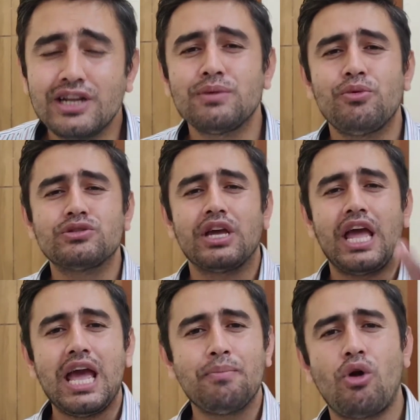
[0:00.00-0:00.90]
Let's suppose
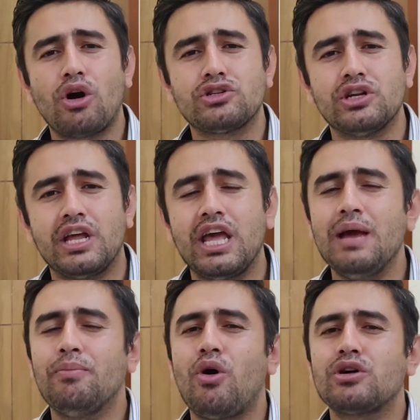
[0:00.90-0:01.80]
A
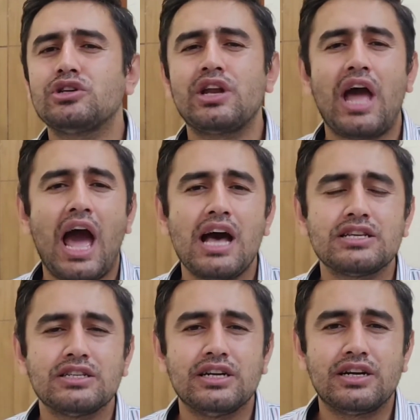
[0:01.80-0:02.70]
blockchain
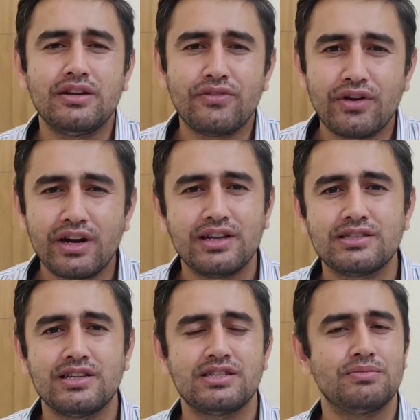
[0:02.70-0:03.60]
has a different
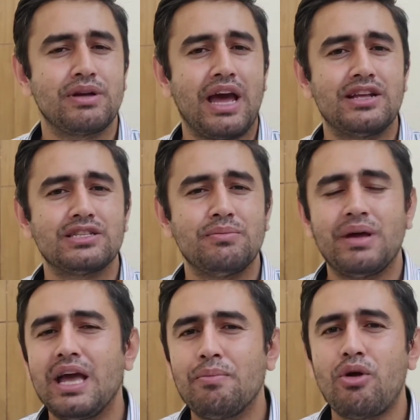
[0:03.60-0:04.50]
consensus mechanism.
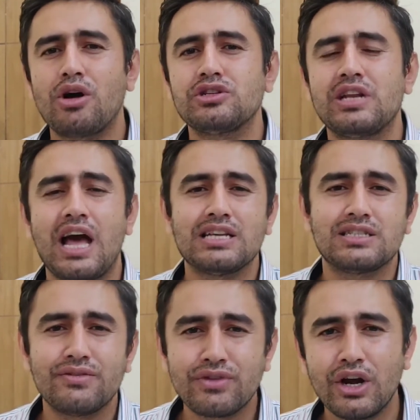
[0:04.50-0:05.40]
A blockchain has
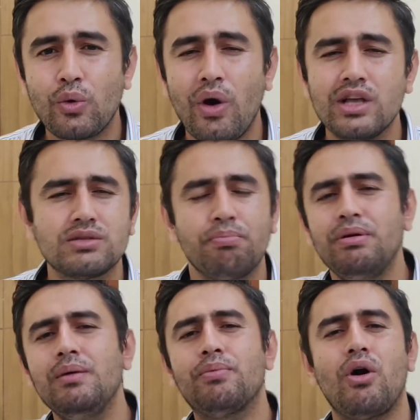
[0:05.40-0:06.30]
different coins.
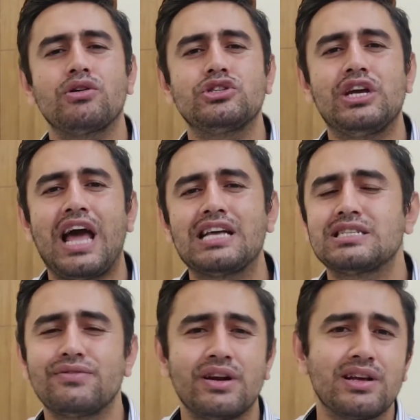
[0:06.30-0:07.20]
B blockchain has
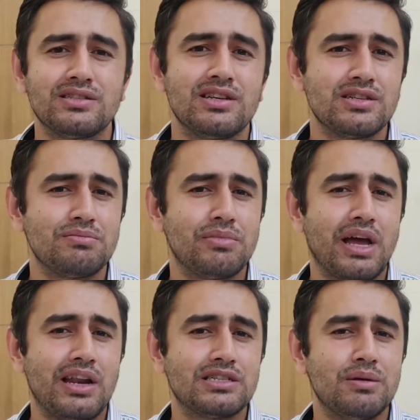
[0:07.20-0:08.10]
different consensus
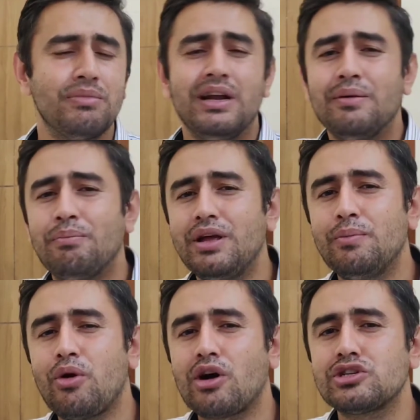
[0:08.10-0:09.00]
mechanism. D
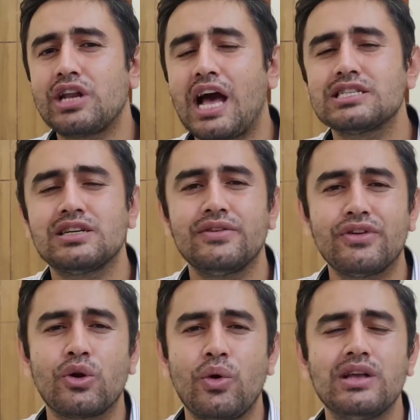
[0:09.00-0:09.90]
blockchain has a
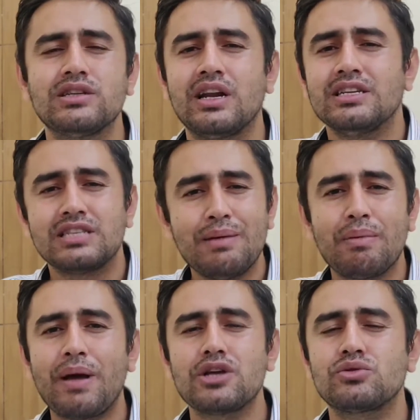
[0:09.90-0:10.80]
different coins, and same
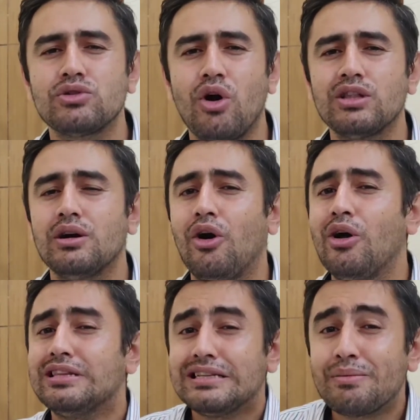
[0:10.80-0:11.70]
applies to all the
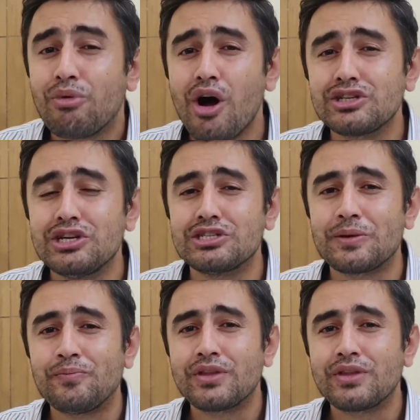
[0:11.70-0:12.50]
other blockchains.